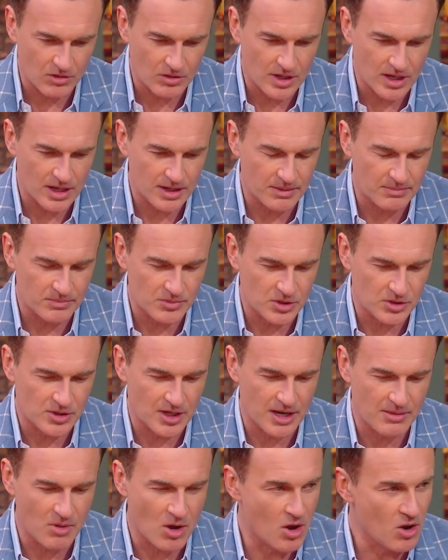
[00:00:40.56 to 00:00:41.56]
of his fans
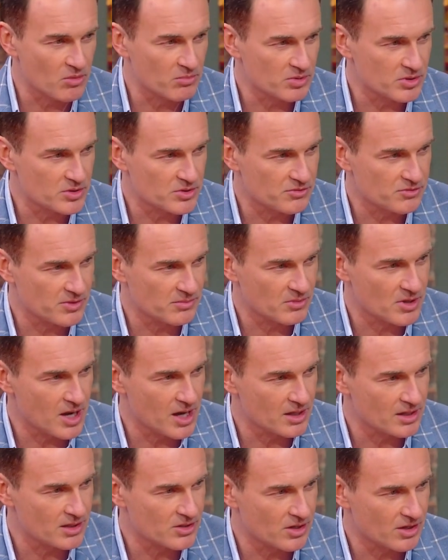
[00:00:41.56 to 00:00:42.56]
swooned over his good
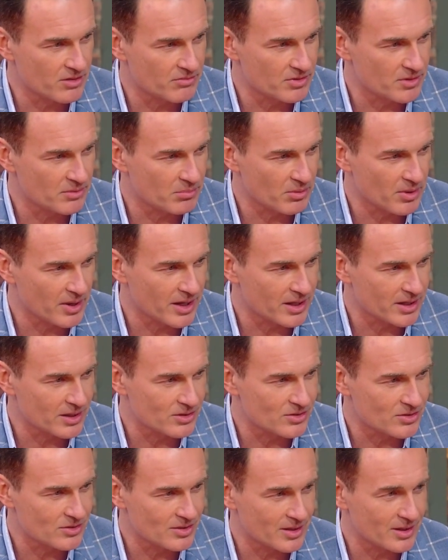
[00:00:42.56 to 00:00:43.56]
looks, many didn't
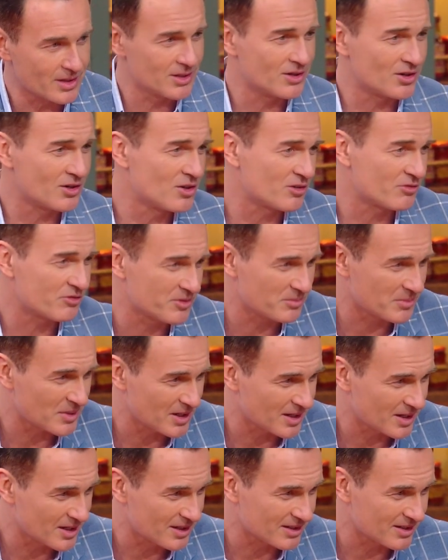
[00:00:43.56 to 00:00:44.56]
know that the Australian
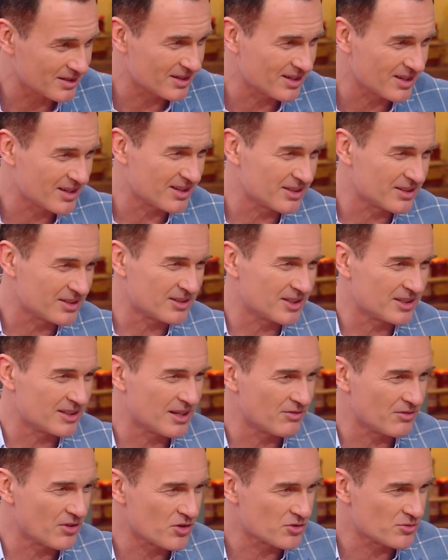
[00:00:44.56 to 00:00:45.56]
actor comes from a very
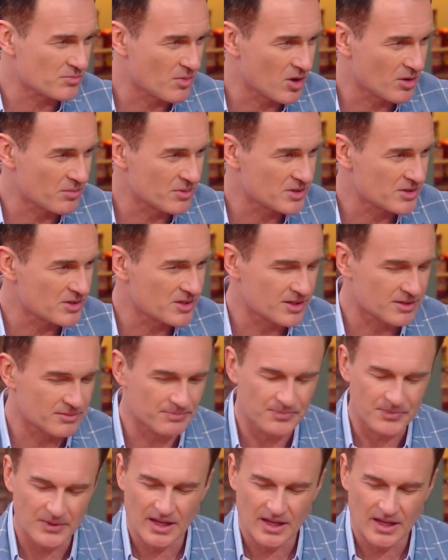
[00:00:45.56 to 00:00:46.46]
influential family.